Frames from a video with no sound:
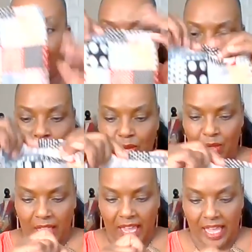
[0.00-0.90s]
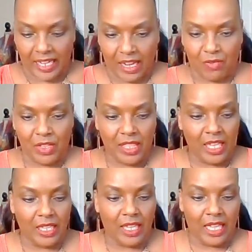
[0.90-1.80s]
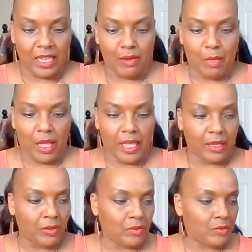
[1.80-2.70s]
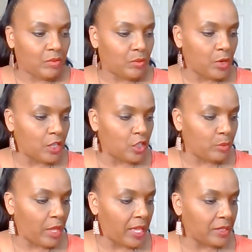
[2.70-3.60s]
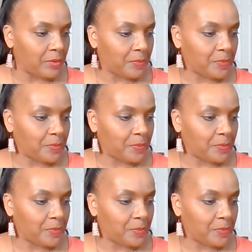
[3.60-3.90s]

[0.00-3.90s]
So I had everything in my project bag.